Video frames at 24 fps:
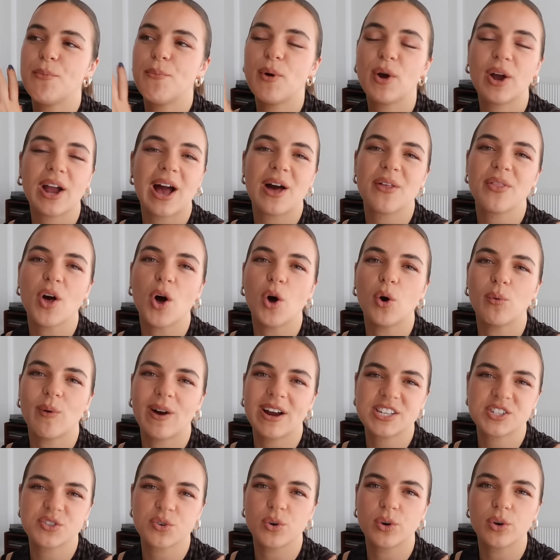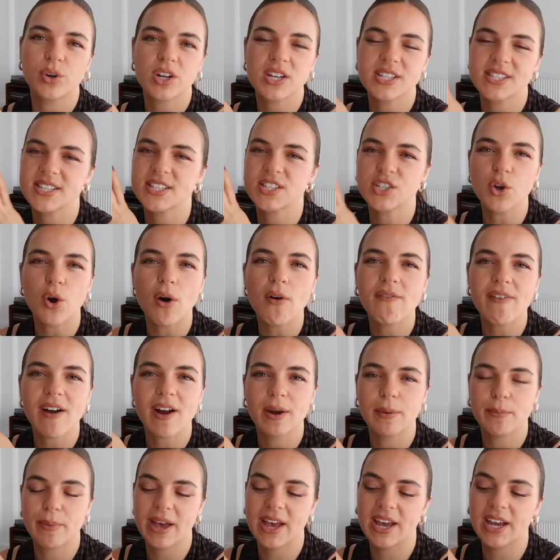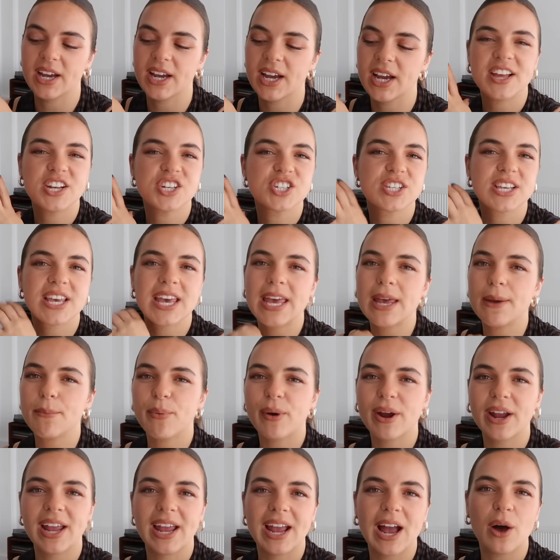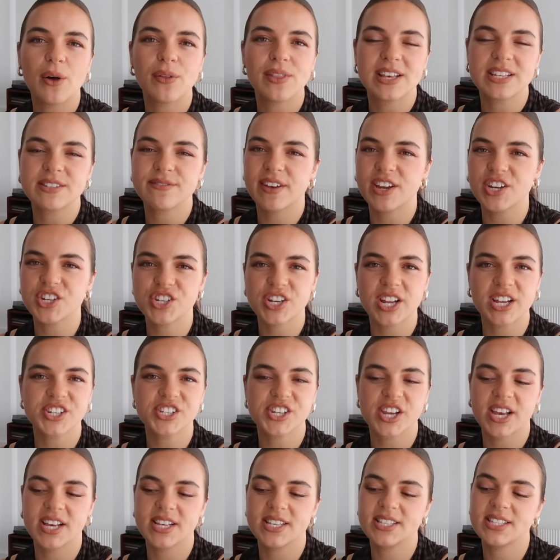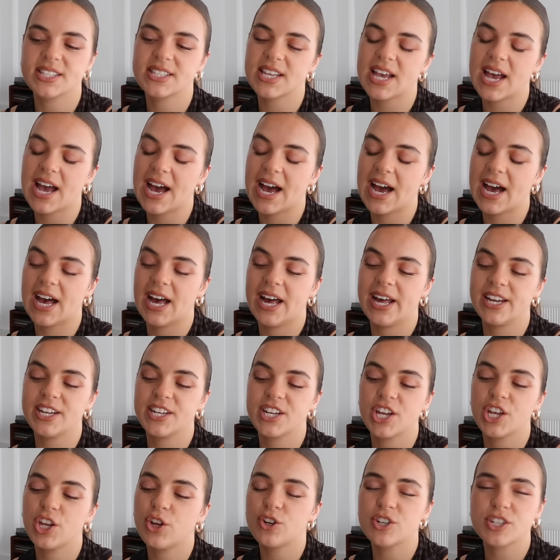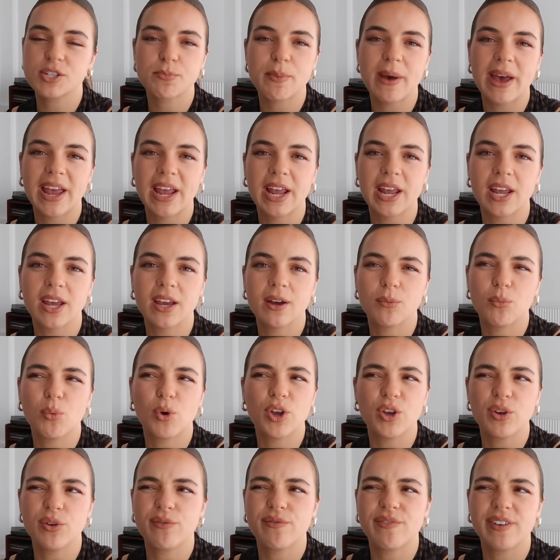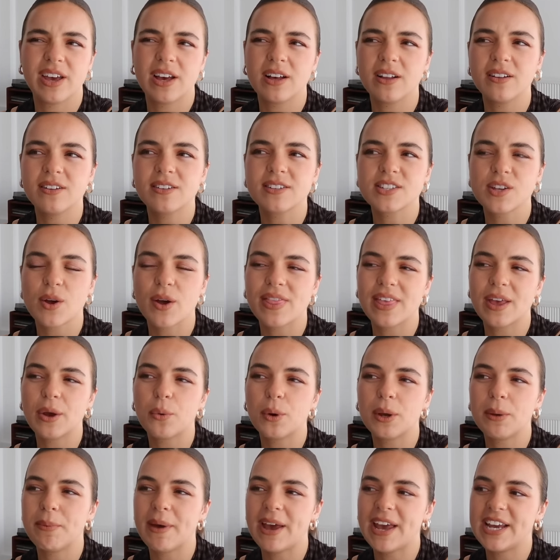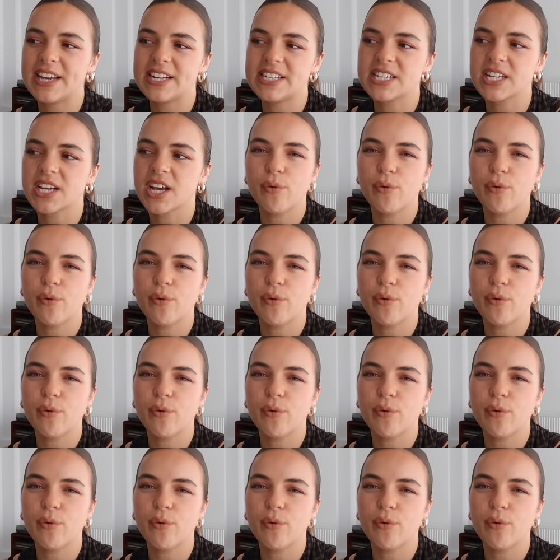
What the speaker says: book out the whole restaurant because it's not very big. They just keep bringing out these fish dishes and you just pay what you feel. So I think we paid